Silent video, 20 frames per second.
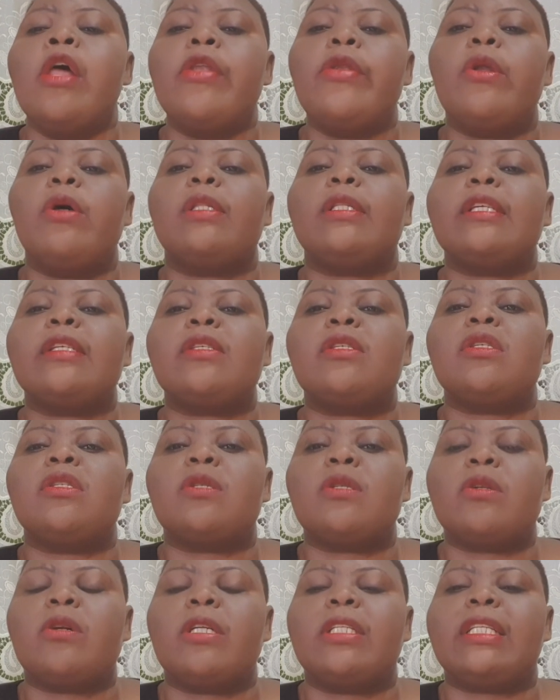No, this
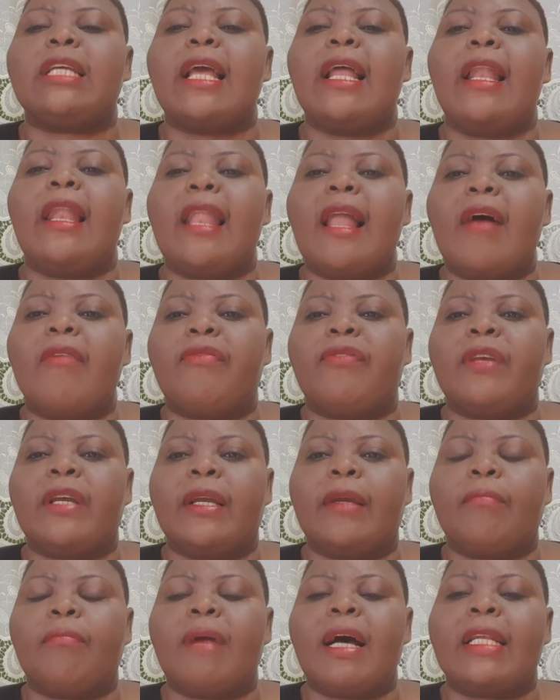is not a
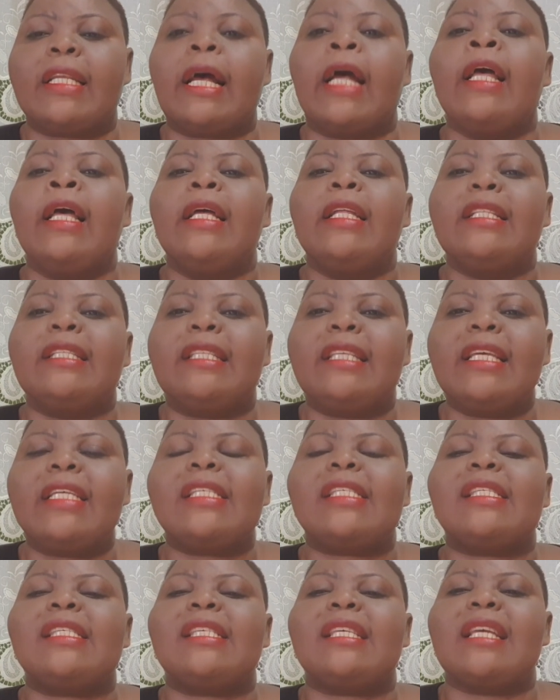laughing matter.
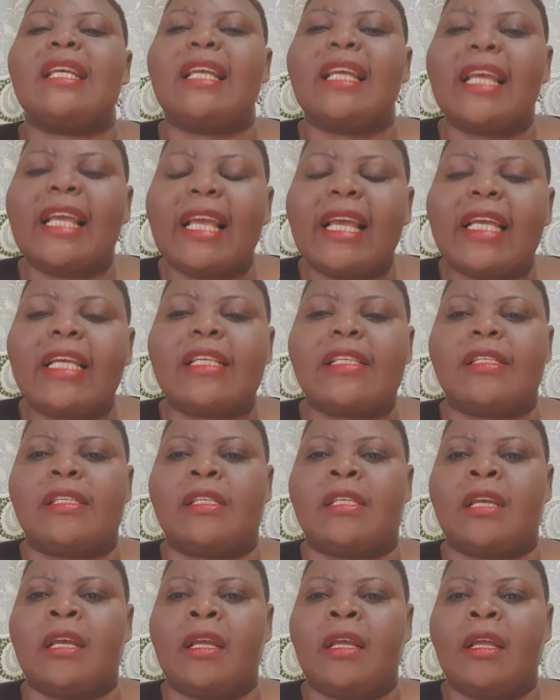This
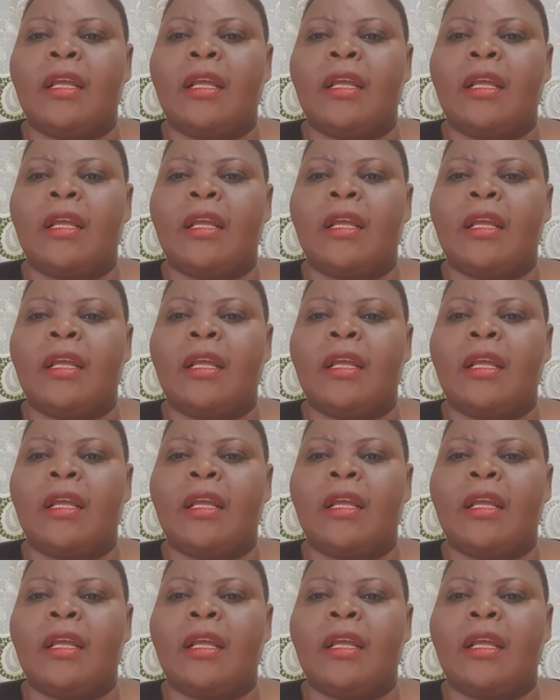is